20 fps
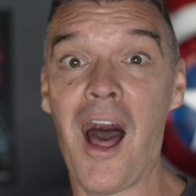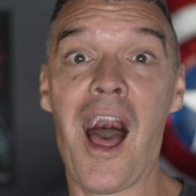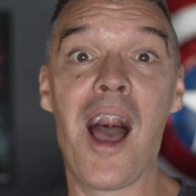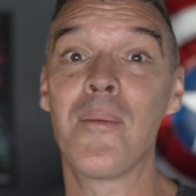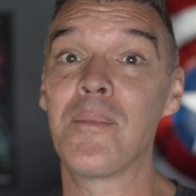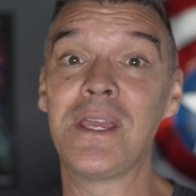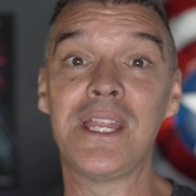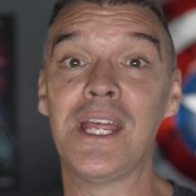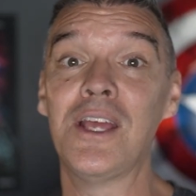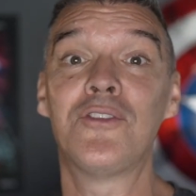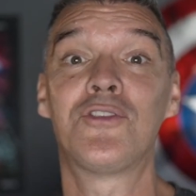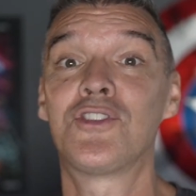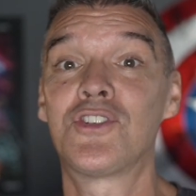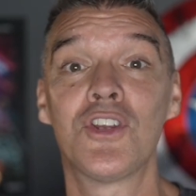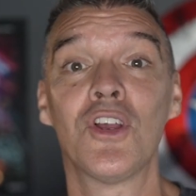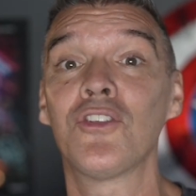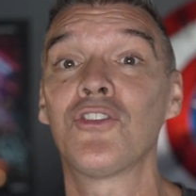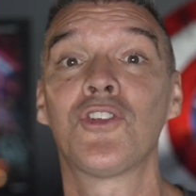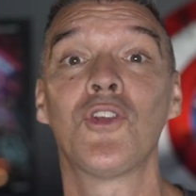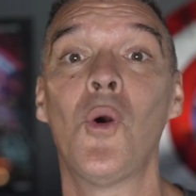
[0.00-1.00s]
I mean, it's
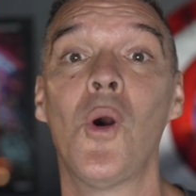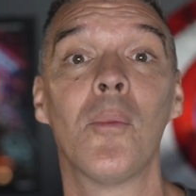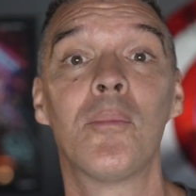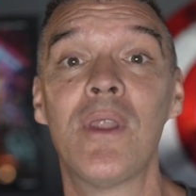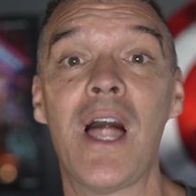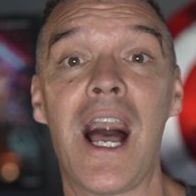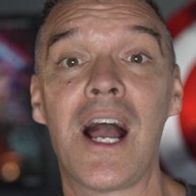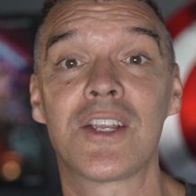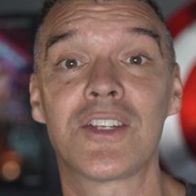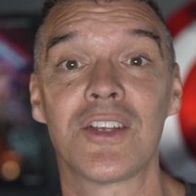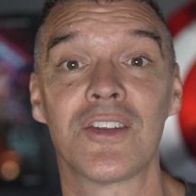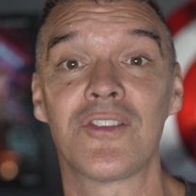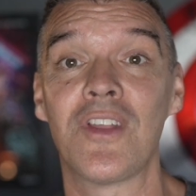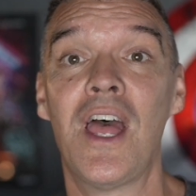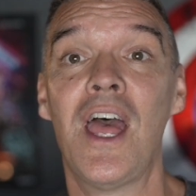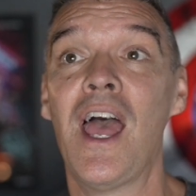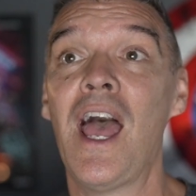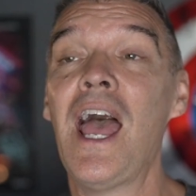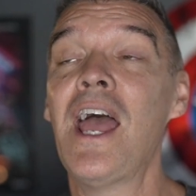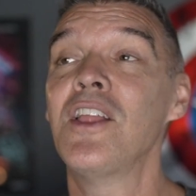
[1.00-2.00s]
just so obnoxious,
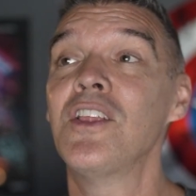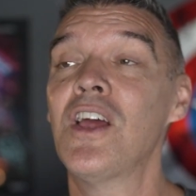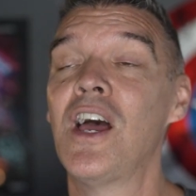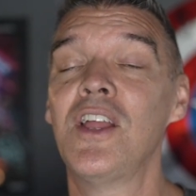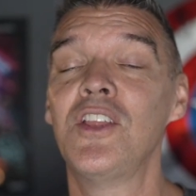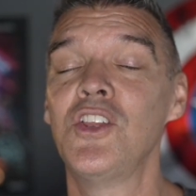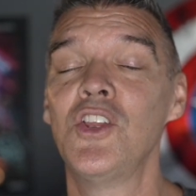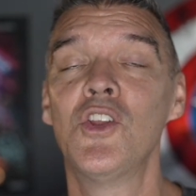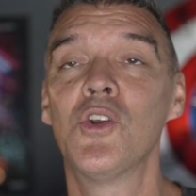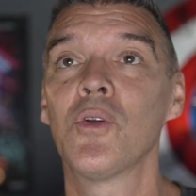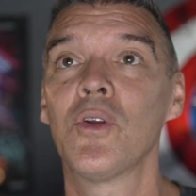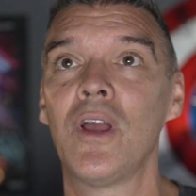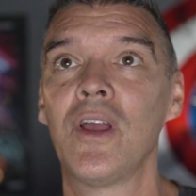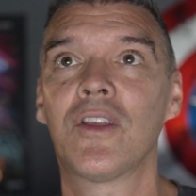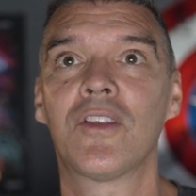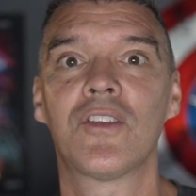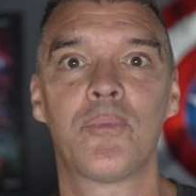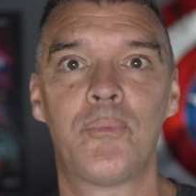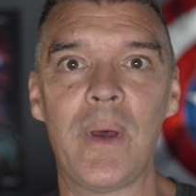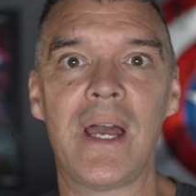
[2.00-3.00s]
and you're
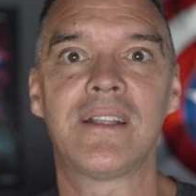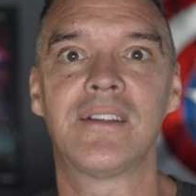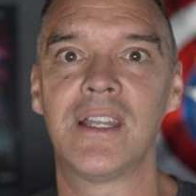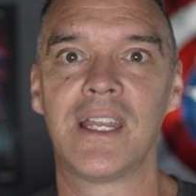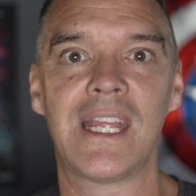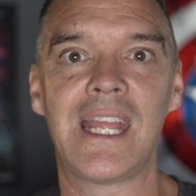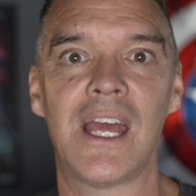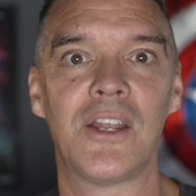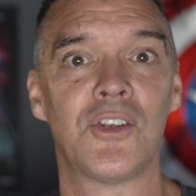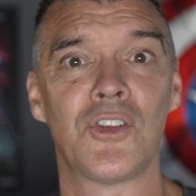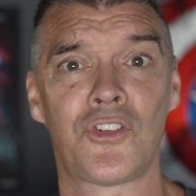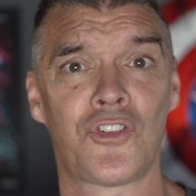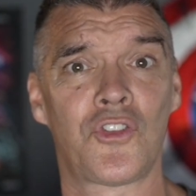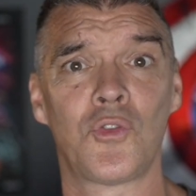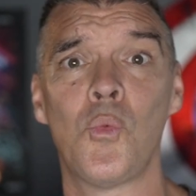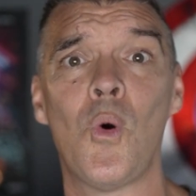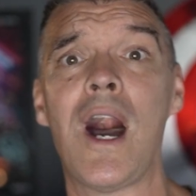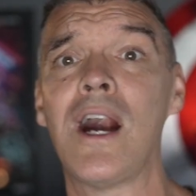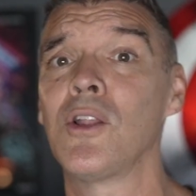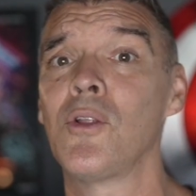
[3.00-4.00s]
expected again to
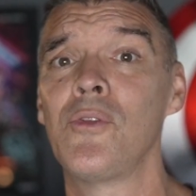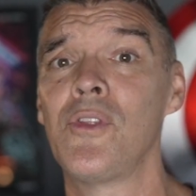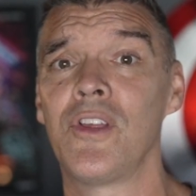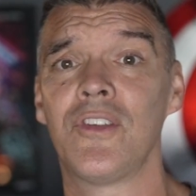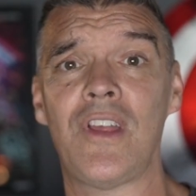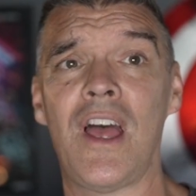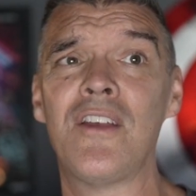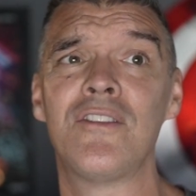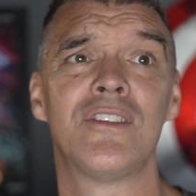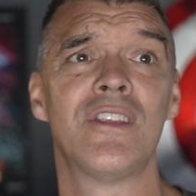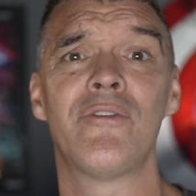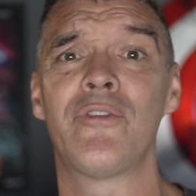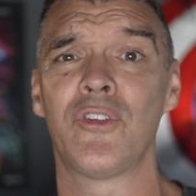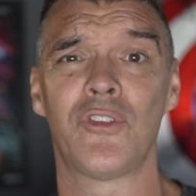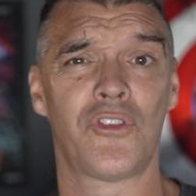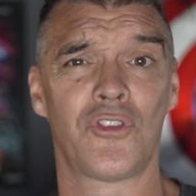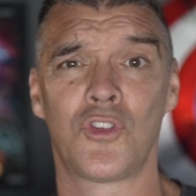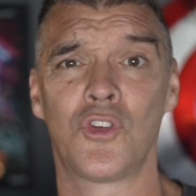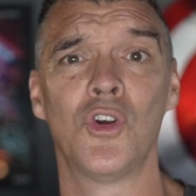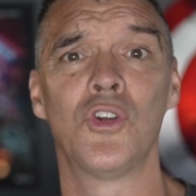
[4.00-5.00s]
swallow this as if
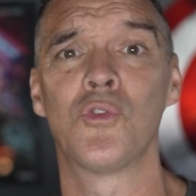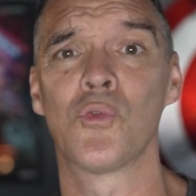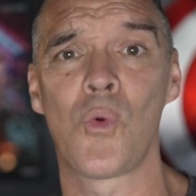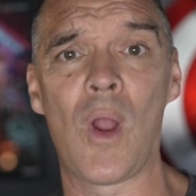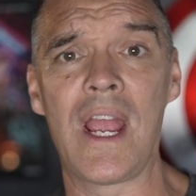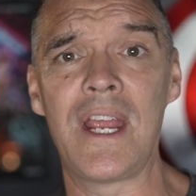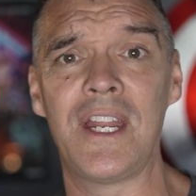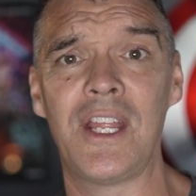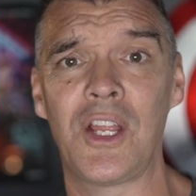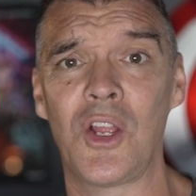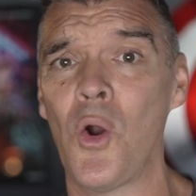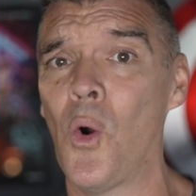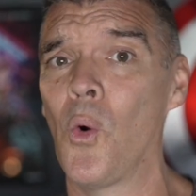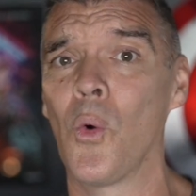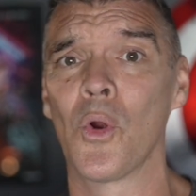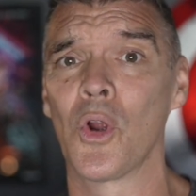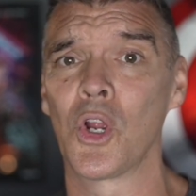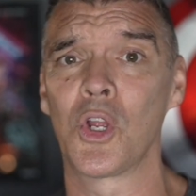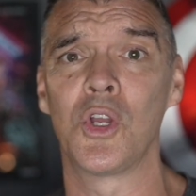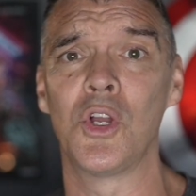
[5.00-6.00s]
this is good writing
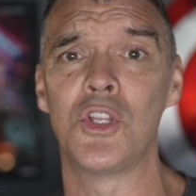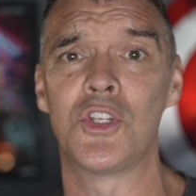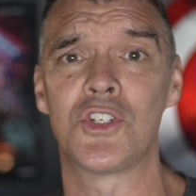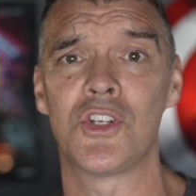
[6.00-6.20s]
or a good